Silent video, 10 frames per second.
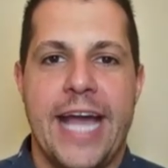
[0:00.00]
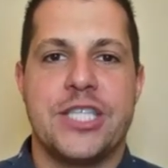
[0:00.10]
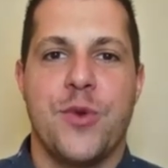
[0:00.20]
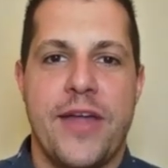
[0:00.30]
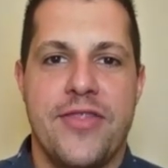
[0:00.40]

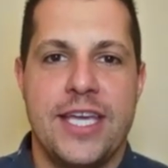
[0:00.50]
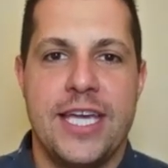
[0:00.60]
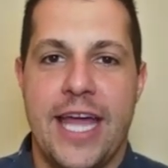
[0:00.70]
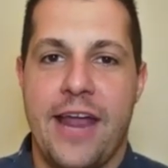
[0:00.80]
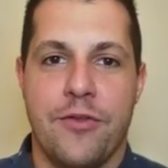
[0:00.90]
And so I think
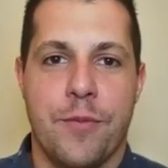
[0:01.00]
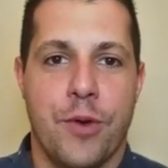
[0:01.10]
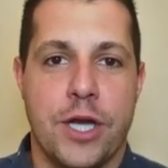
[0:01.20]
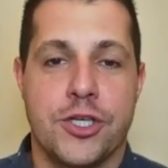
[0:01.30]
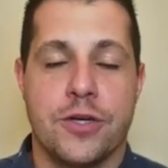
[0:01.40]
he'd handle the
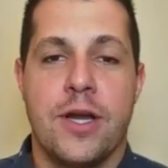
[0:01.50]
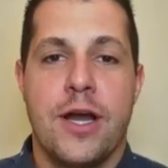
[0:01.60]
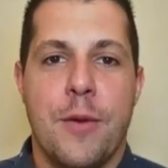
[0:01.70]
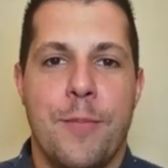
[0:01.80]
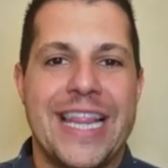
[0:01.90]
pressure,
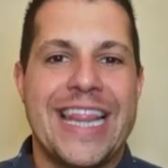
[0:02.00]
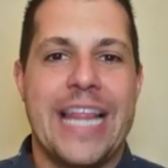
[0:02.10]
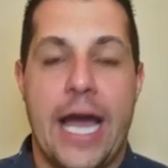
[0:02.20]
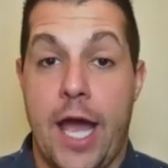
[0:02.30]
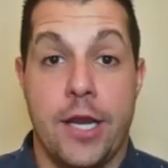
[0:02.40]
but
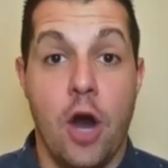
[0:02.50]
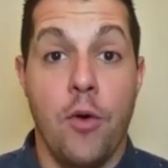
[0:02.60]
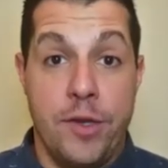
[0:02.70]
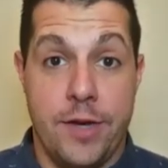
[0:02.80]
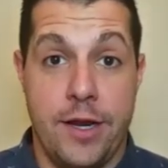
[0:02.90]
I
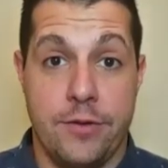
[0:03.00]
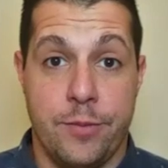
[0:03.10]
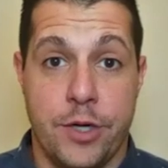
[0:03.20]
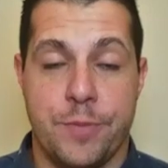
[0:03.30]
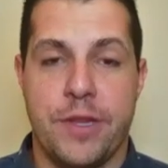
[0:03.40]
know he would handle the pressure.